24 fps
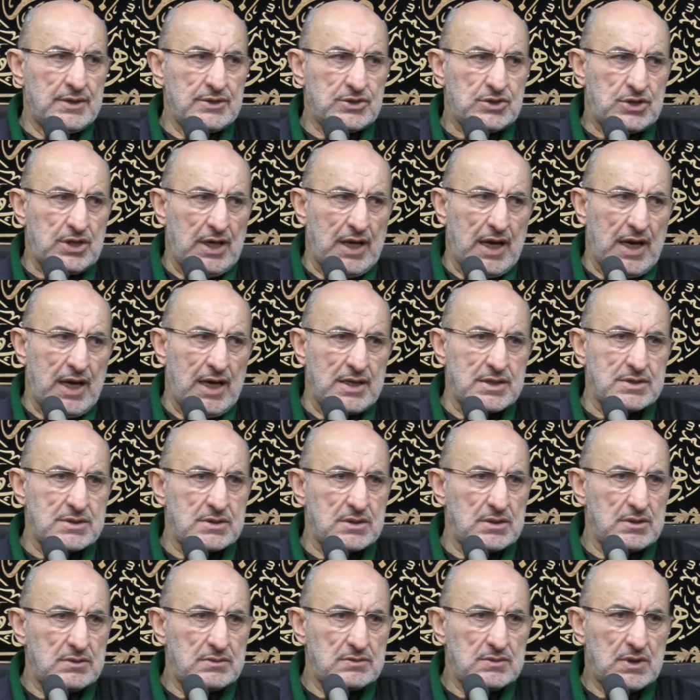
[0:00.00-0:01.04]
Shias.
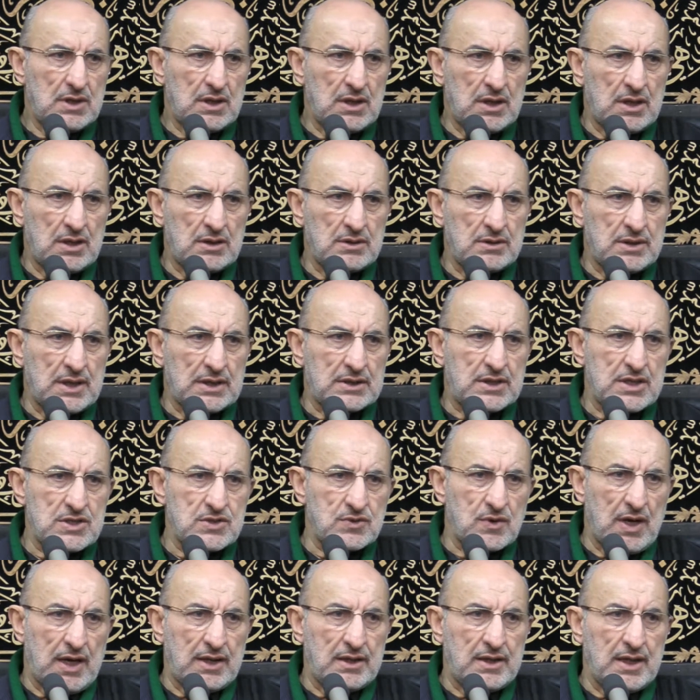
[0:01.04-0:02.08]
That is
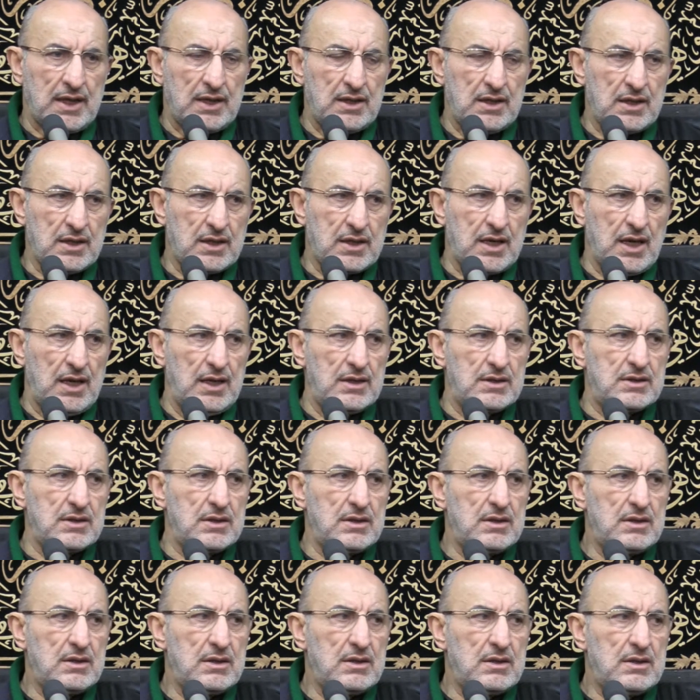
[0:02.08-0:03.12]
why they killed
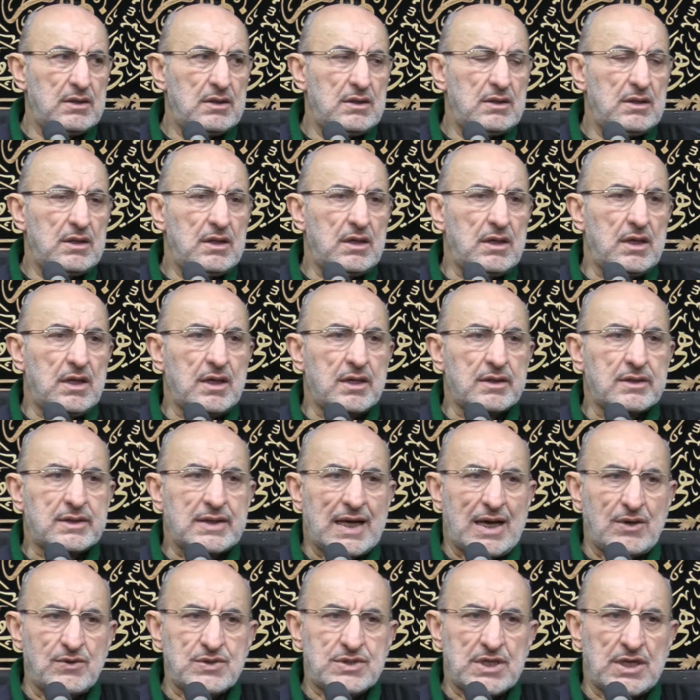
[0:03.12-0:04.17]

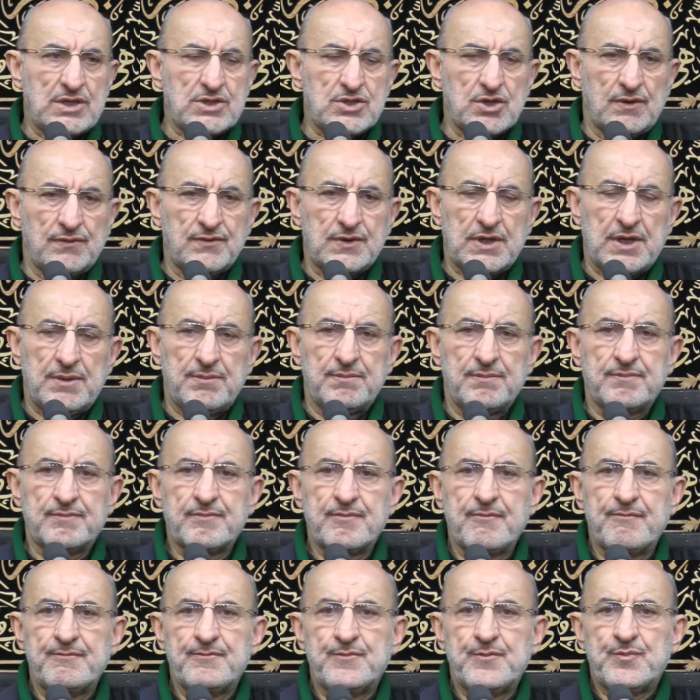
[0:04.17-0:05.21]
thousands of them.
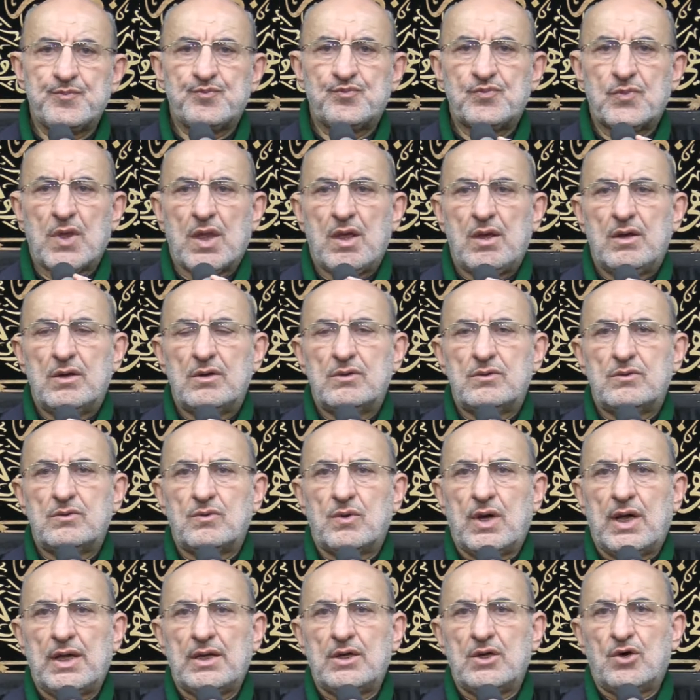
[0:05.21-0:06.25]

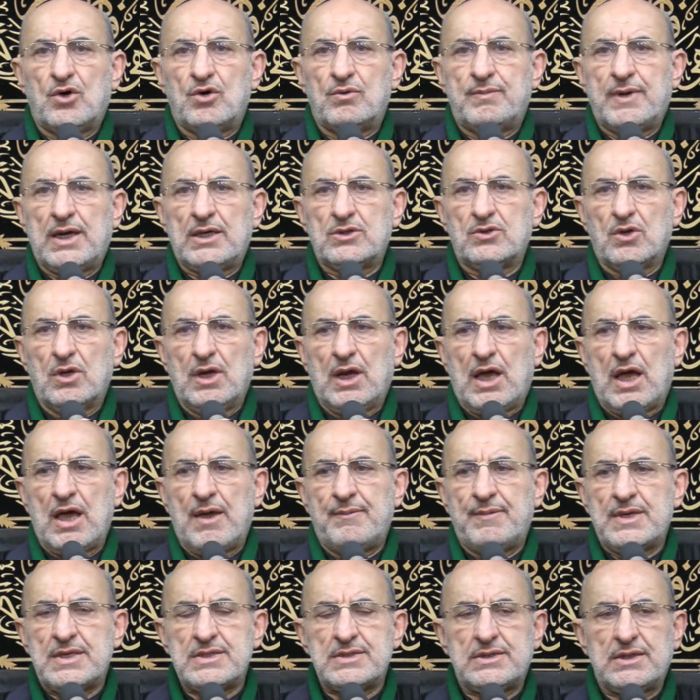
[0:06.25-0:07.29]
When Ubaidullah
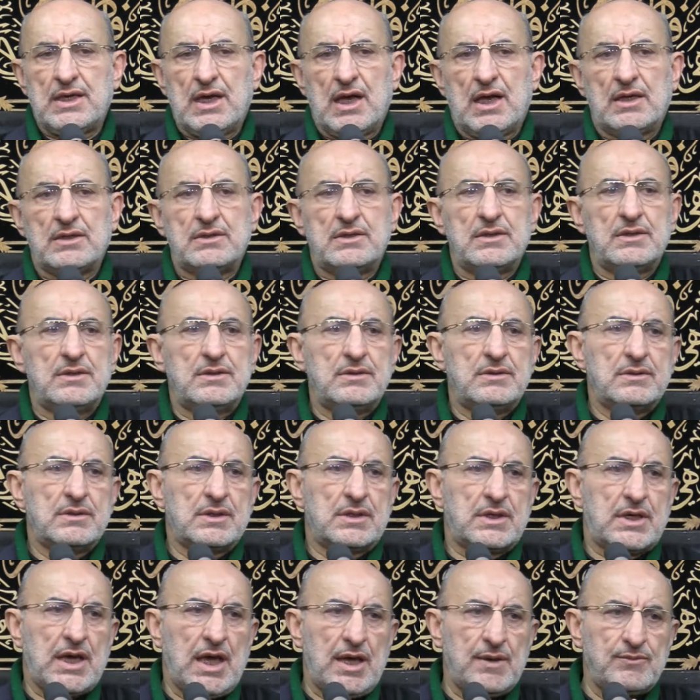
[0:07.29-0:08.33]
ibn Ziyad
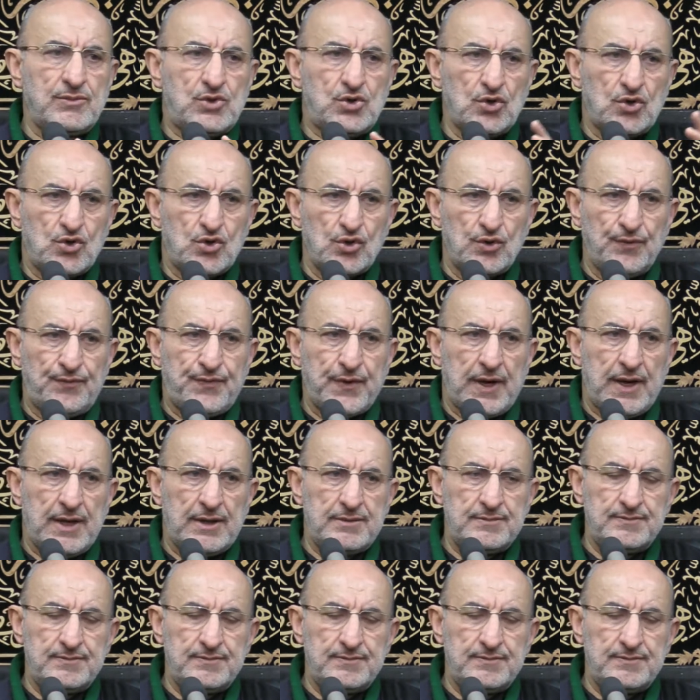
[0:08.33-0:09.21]
came to Kufa,